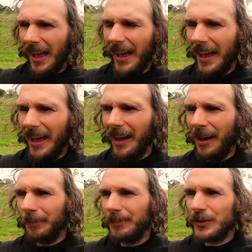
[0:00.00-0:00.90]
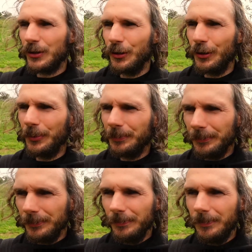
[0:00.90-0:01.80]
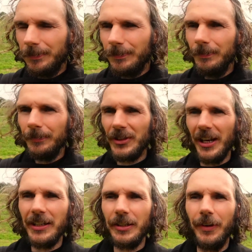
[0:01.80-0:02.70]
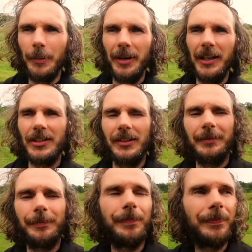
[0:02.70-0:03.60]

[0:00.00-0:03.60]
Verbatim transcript: um, to change the vibration